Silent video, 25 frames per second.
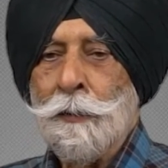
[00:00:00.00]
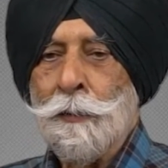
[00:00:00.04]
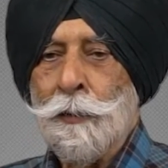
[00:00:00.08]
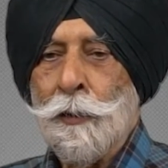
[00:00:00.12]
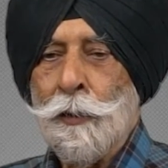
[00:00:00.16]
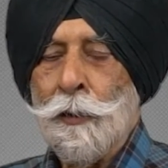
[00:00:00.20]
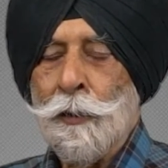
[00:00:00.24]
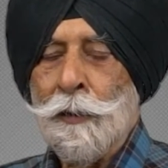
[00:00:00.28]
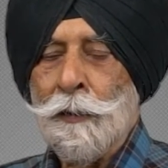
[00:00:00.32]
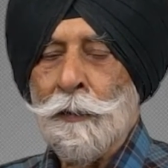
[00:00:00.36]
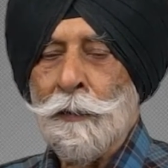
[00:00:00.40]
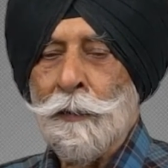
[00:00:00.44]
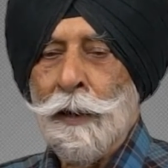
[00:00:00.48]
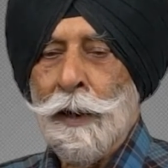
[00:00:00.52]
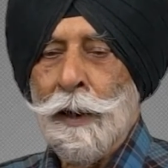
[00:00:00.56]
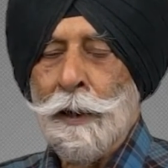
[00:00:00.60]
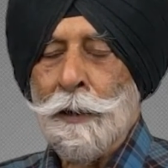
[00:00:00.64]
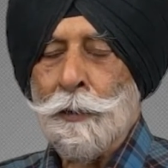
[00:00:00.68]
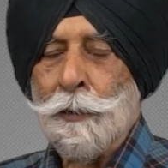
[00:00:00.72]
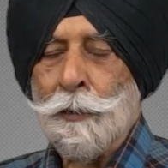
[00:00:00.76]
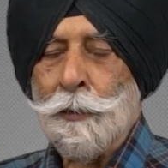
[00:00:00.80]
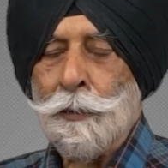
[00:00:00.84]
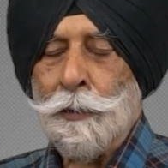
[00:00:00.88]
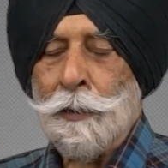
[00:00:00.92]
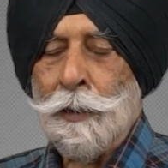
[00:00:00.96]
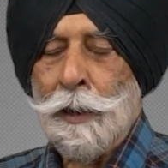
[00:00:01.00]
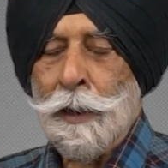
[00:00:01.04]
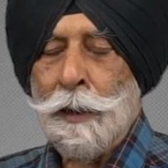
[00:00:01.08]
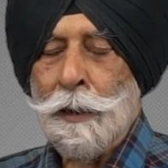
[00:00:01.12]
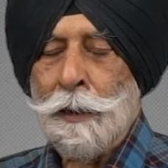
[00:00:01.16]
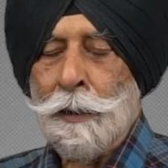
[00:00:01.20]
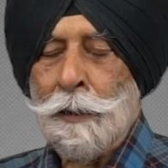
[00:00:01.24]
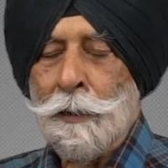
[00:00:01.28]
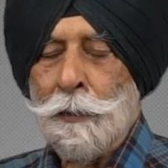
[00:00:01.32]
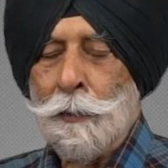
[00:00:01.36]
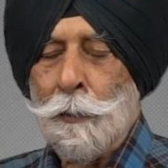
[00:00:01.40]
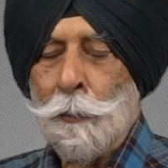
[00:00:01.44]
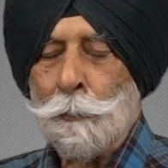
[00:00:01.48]
during the
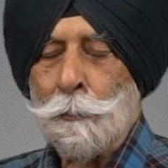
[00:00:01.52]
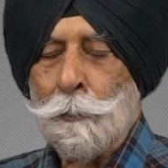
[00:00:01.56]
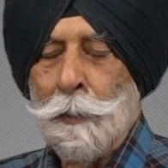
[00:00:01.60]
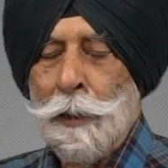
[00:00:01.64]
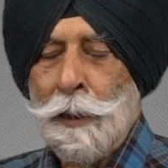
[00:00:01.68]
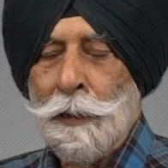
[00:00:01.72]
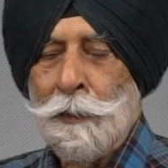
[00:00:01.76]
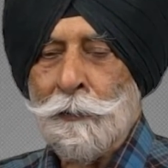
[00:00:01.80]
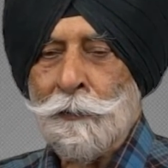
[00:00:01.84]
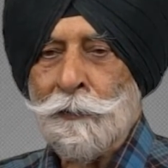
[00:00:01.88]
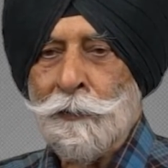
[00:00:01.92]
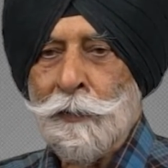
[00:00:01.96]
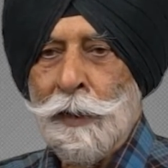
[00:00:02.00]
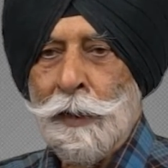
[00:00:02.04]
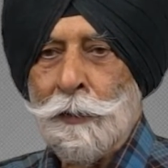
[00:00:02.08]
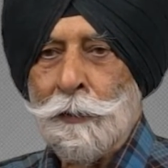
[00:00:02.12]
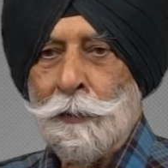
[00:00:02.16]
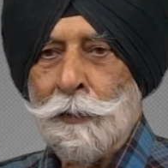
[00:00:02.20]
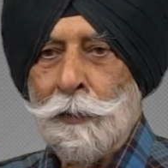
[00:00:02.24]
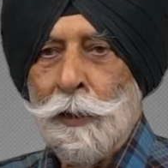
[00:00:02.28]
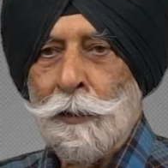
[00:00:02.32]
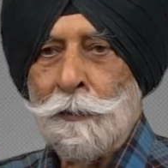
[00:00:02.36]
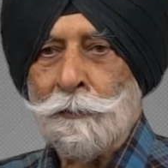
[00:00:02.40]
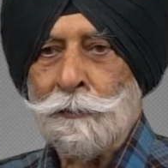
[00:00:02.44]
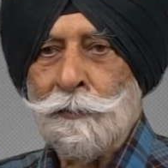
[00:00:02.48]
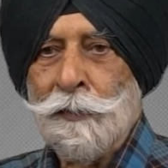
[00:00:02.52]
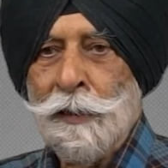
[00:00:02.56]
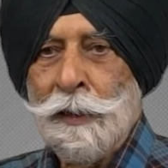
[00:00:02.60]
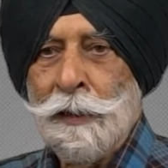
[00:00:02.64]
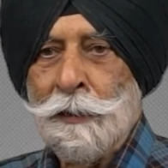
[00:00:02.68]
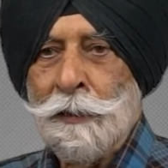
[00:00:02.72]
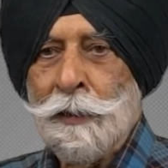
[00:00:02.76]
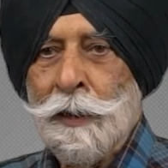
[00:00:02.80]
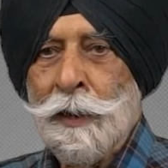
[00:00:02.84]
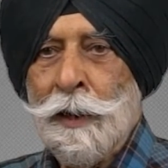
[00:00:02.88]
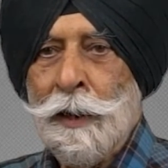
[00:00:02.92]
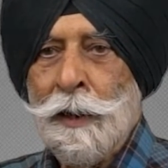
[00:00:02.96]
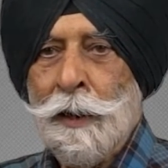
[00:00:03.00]
Indo-Pakistan
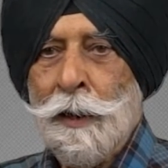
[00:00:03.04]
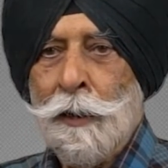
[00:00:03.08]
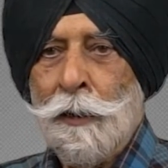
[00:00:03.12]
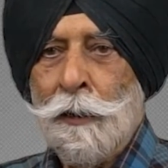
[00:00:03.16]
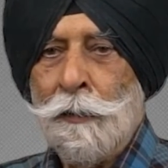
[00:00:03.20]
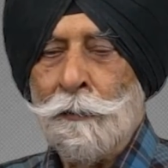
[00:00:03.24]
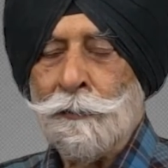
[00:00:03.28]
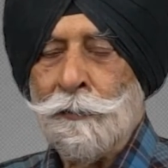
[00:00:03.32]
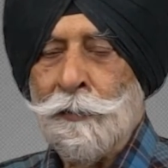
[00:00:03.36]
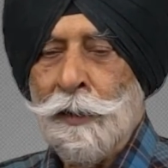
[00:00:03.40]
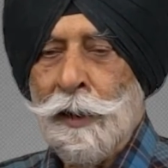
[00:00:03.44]
conflict of